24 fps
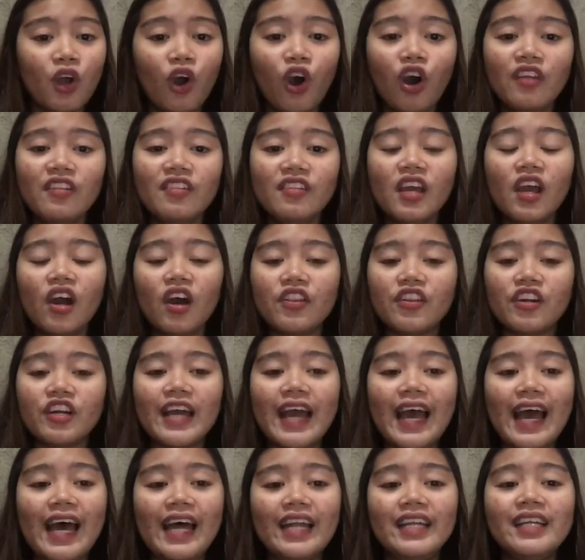On the other
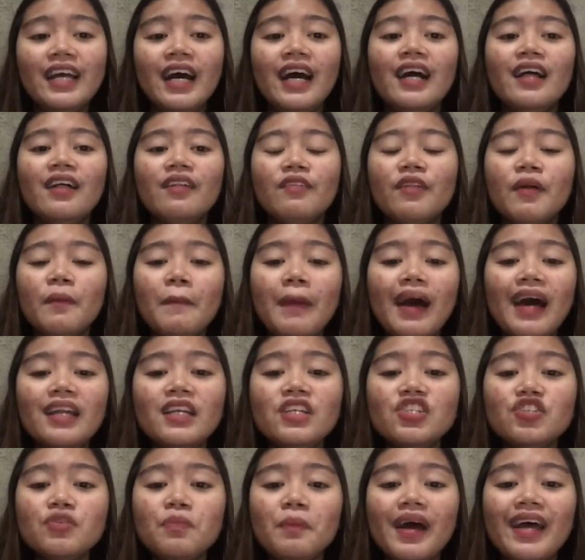hand, the
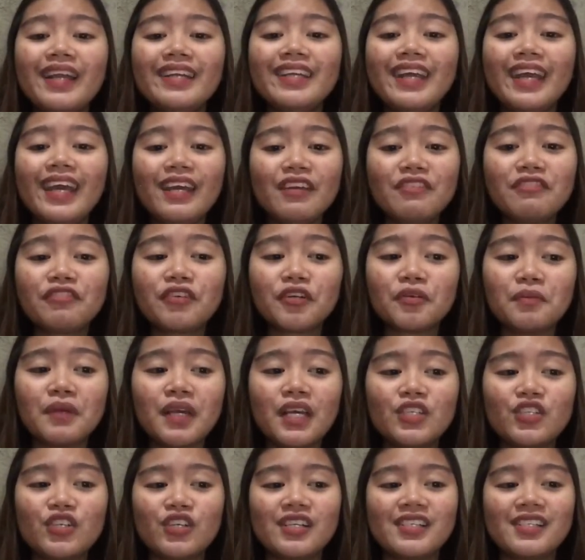management
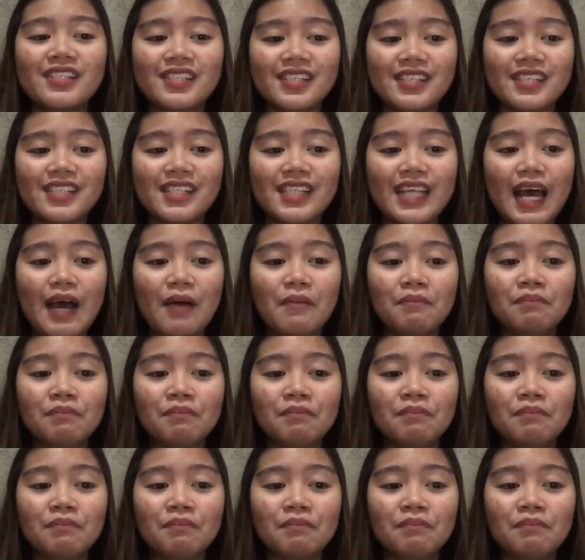information system